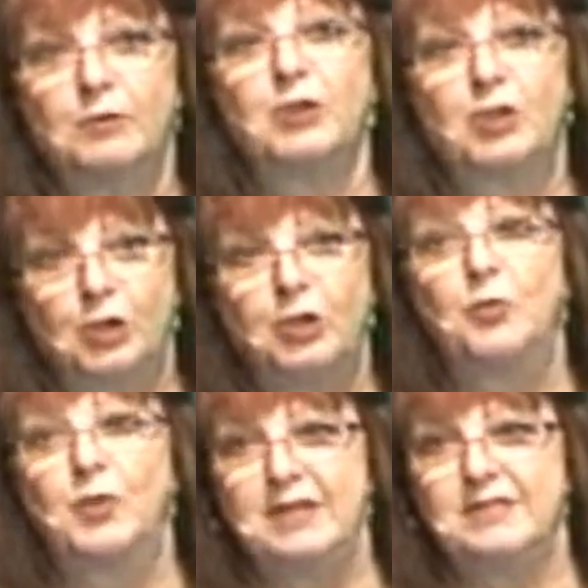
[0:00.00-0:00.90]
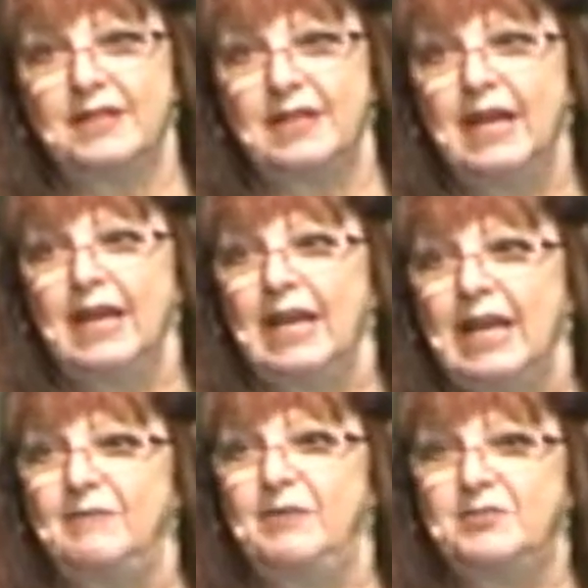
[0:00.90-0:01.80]
Good reason.
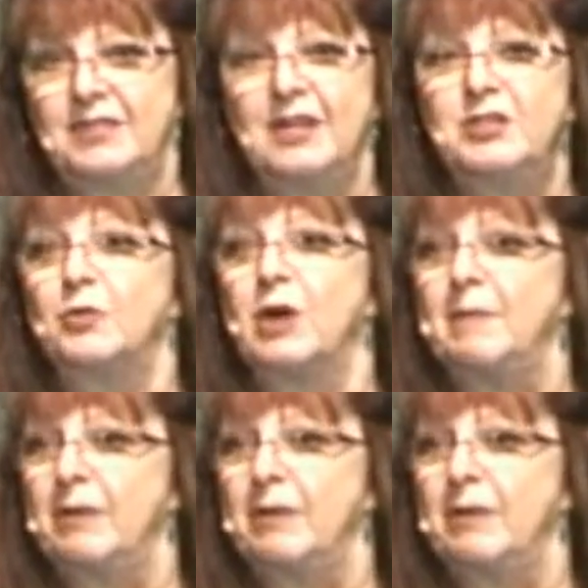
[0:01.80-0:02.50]
If you say to Rob,